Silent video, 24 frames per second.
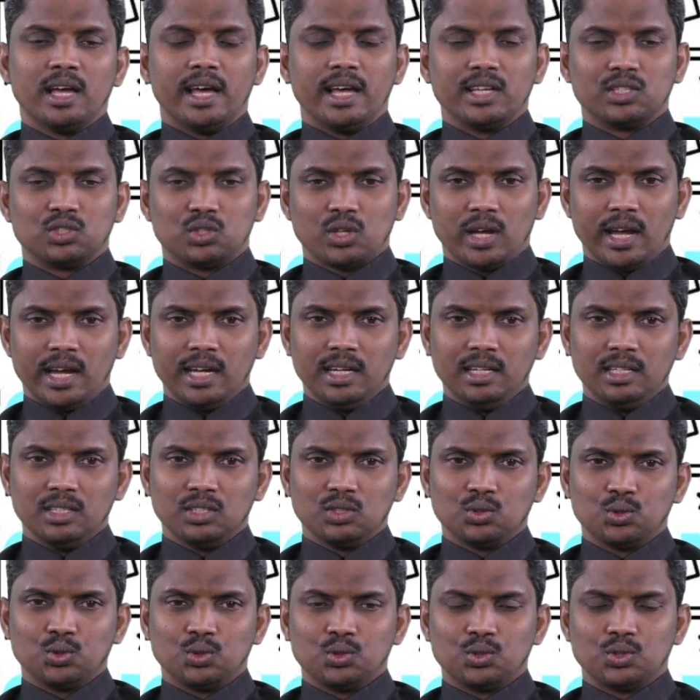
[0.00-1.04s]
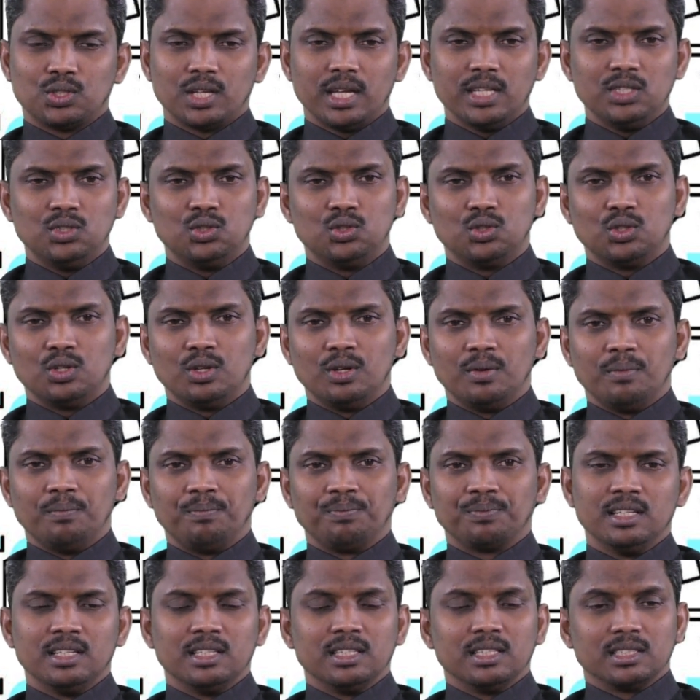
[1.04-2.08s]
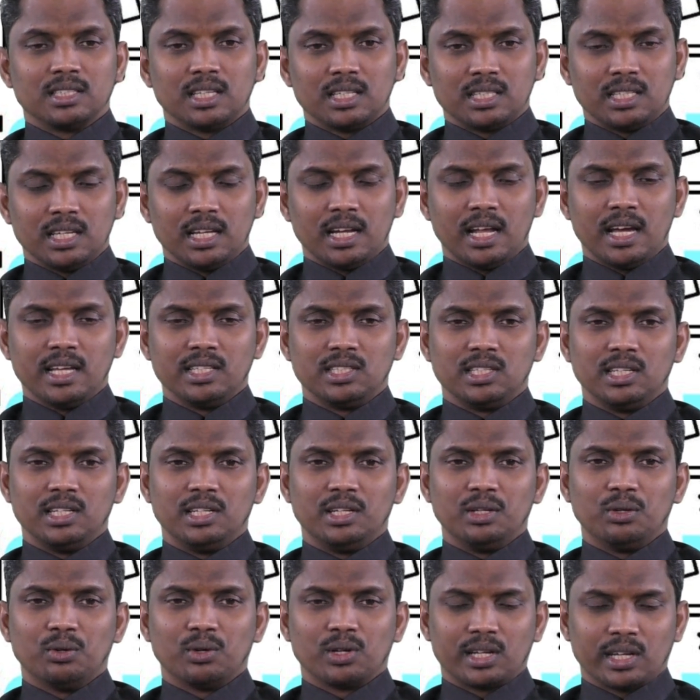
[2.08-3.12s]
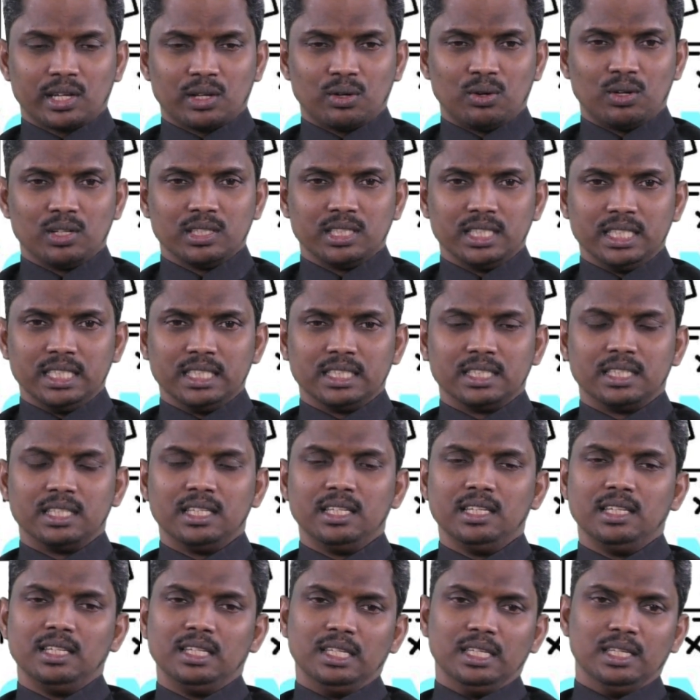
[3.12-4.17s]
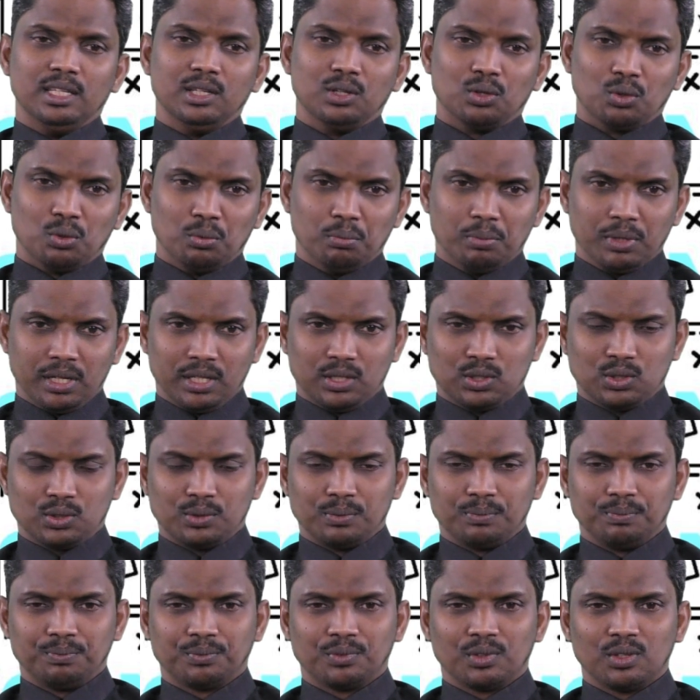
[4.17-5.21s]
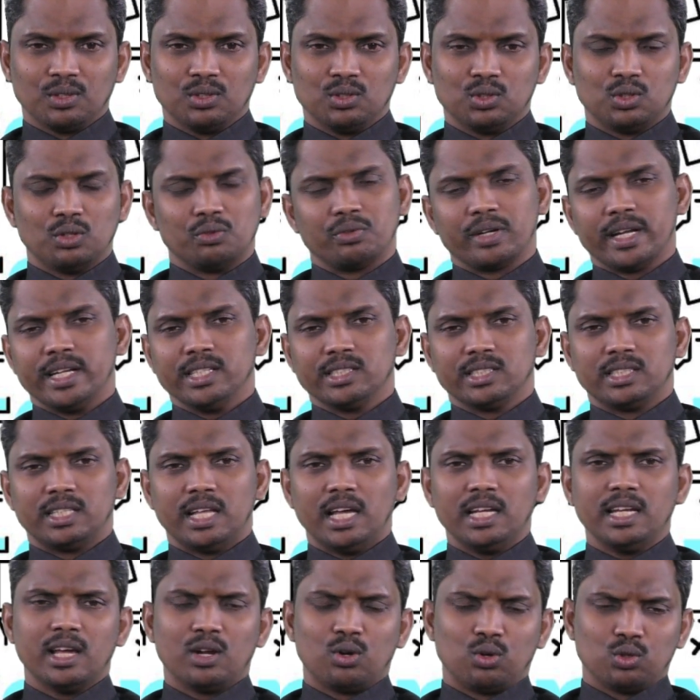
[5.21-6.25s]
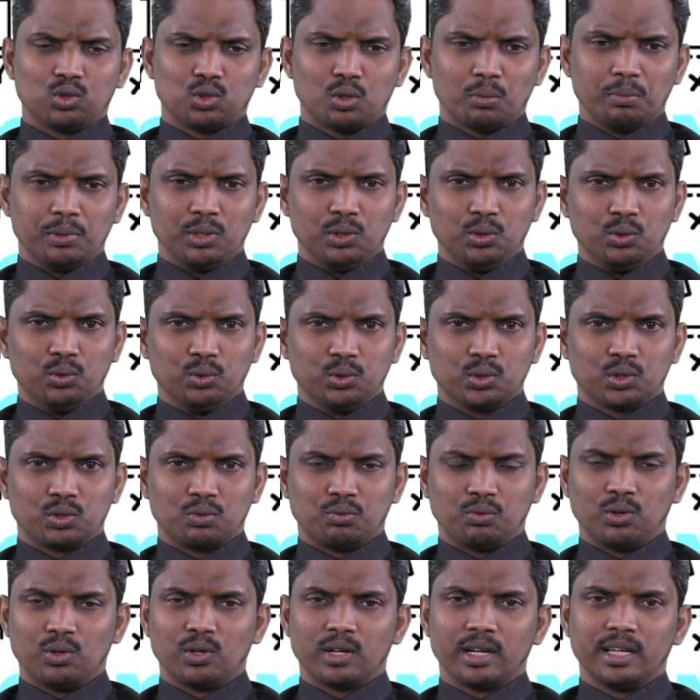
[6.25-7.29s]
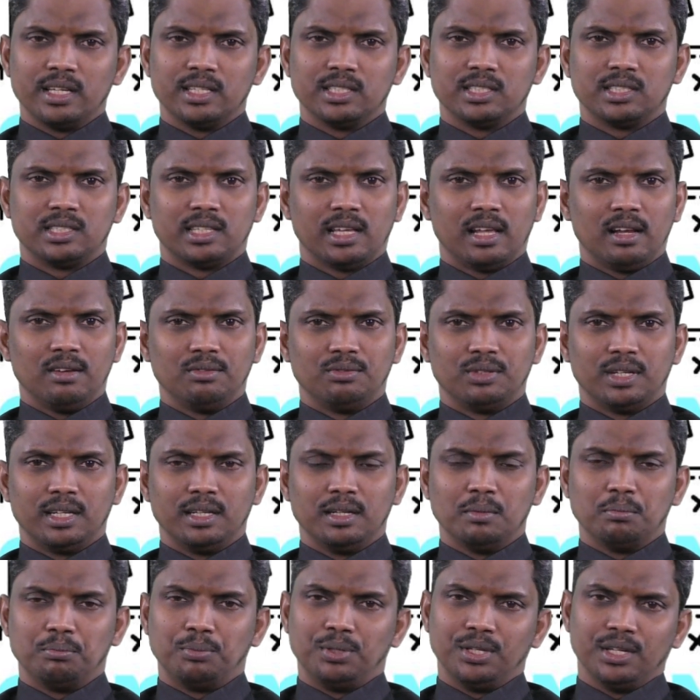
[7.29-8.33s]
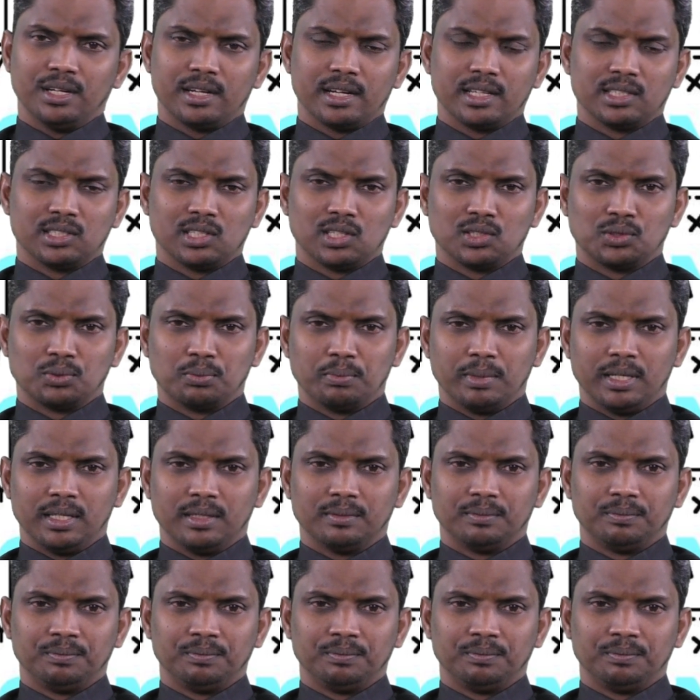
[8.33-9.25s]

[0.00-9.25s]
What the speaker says: assigned, such an ICT or technology is the e-rubrics. So friends, that can also be used for self and peer assessment.